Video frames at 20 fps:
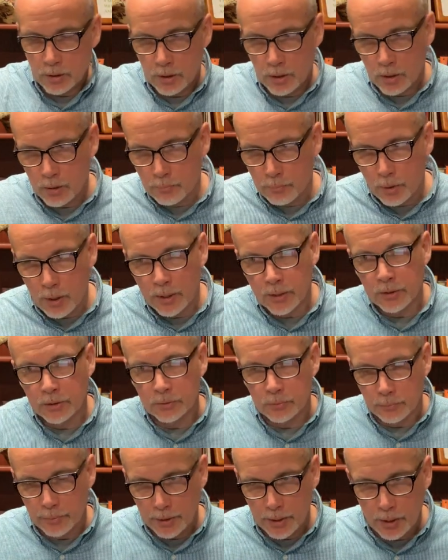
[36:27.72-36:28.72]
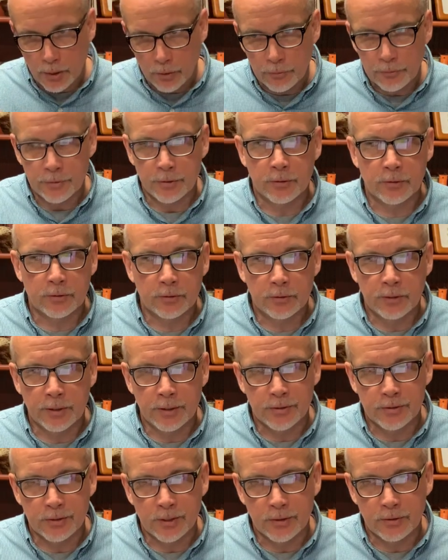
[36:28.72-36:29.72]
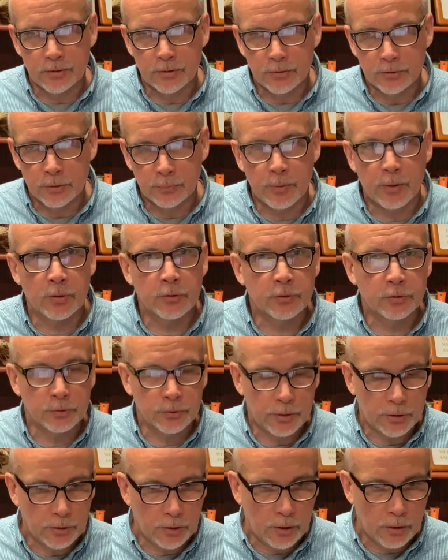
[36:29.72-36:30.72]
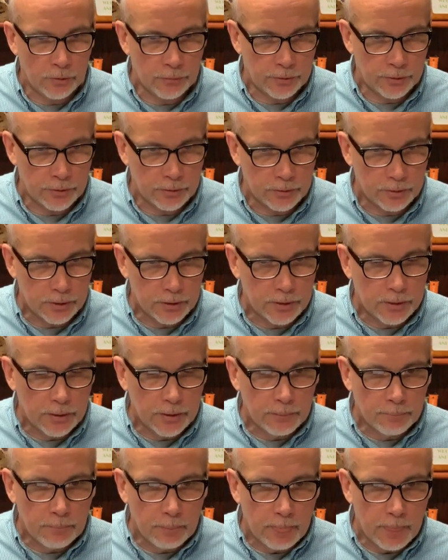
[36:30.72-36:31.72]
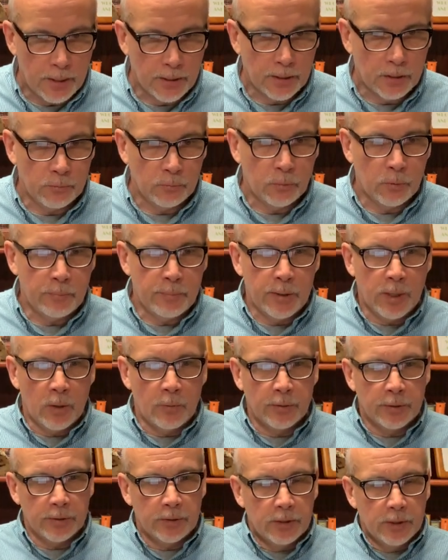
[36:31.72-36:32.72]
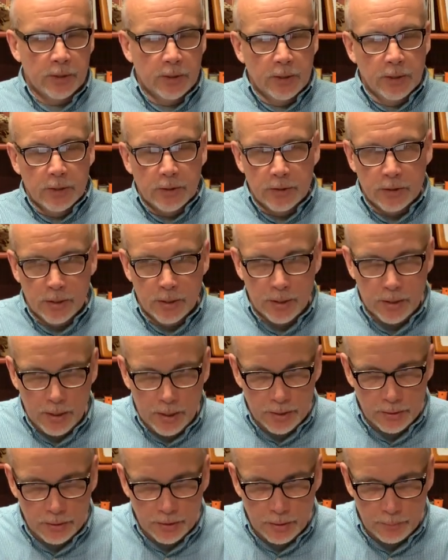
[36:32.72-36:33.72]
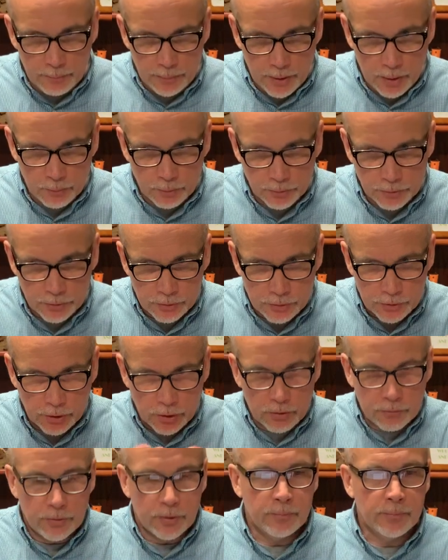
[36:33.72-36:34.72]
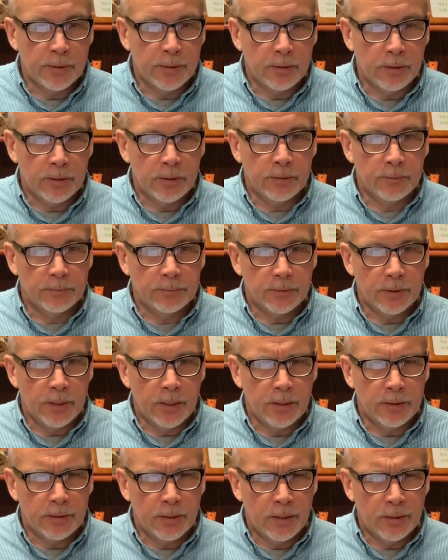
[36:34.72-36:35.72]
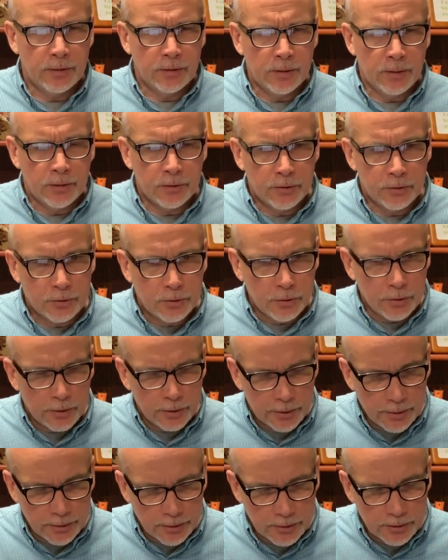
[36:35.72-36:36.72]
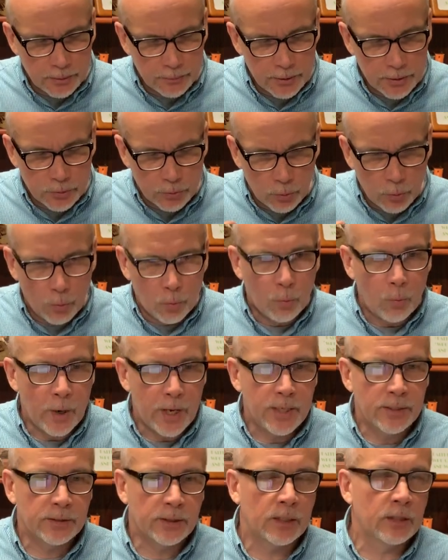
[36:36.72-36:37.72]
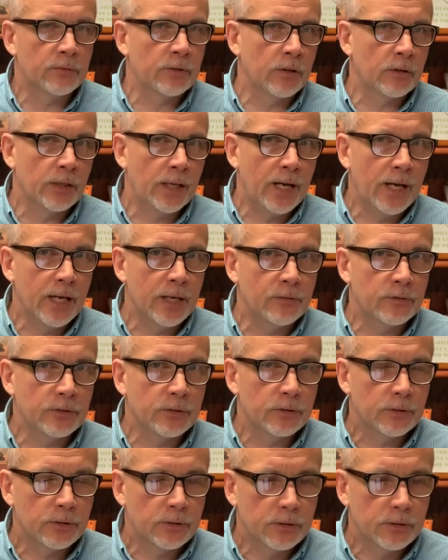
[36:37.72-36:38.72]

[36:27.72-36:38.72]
our bodies will be healthier, in a sense, spiritual healthier. And that we'll be able to and be able to serve Him and get some of these old ways out of our lives.